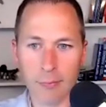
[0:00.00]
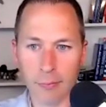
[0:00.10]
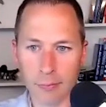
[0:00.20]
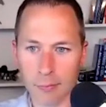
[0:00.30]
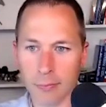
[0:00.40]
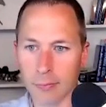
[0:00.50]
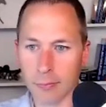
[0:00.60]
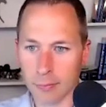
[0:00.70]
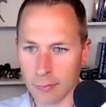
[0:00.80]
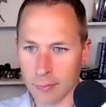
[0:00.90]

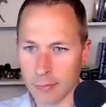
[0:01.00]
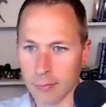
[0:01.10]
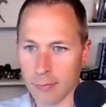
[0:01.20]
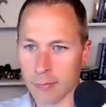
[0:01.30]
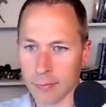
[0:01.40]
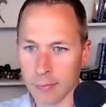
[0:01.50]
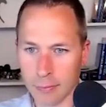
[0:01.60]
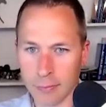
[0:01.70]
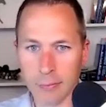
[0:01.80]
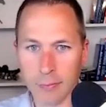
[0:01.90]

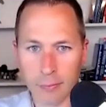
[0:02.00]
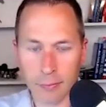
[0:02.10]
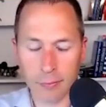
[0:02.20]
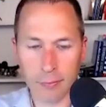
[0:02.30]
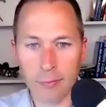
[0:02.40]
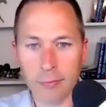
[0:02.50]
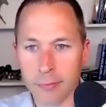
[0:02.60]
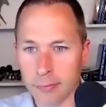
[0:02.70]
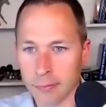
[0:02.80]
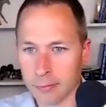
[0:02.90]

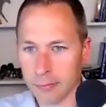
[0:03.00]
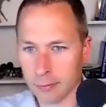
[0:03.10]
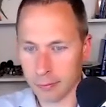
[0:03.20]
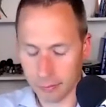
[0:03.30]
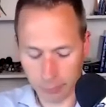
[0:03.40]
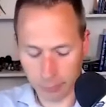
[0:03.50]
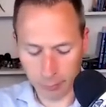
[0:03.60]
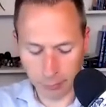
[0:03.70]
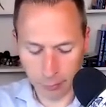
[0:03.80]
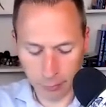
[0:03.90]

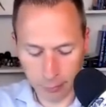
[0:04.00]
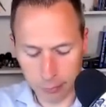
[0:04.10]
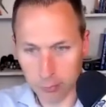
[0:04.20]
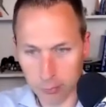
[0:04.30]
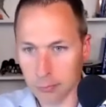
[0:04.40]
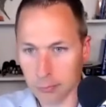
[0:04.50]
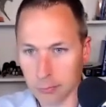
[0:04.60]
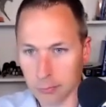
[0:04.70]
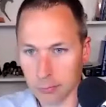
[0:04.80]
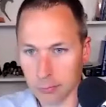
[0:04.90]

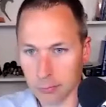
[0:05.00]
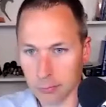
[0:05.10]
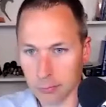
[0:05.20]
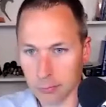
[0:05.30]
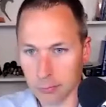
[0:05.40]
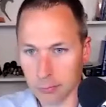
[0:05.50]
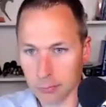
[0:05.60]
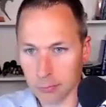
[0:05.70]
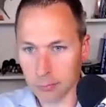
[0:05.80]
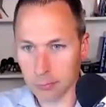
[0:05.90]

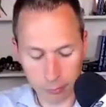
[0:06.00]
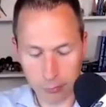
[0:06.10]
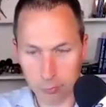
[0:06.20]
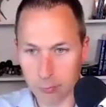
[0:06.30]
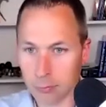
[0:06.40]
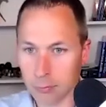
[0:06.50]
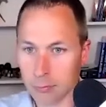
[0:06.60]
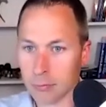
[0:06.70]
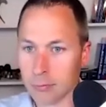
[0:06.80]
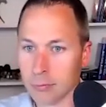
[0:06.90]

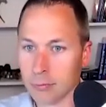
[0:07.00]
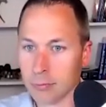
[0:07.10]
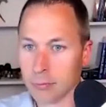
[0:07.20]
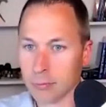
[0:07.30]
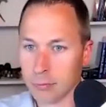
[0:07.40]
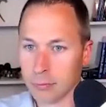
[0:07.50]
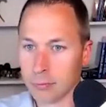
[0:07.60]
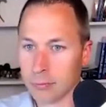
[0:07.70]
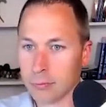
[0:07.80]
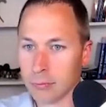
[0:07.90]
(silent)